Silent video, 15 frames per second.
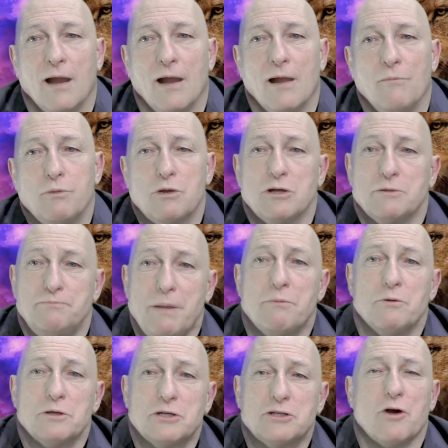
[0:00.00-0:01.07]
because people
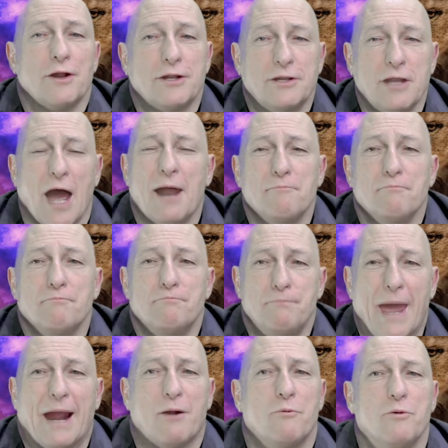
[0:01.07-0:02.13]
would start to
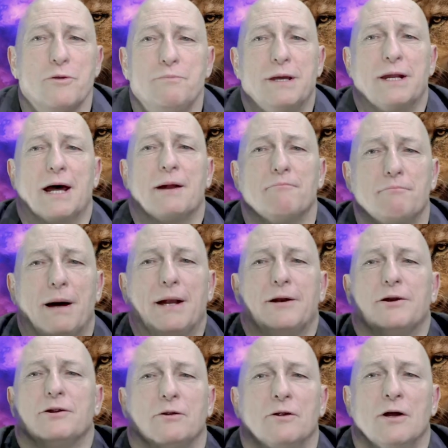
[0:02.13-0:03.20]
unpack with me and
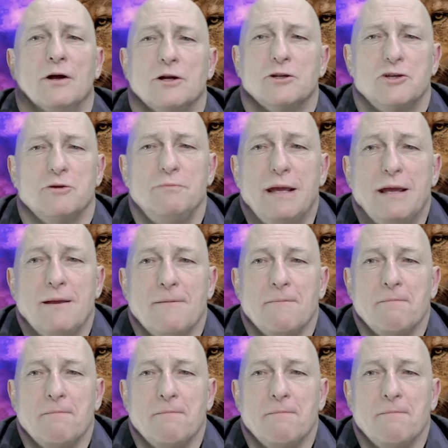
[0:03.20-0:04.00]
unbundle to me.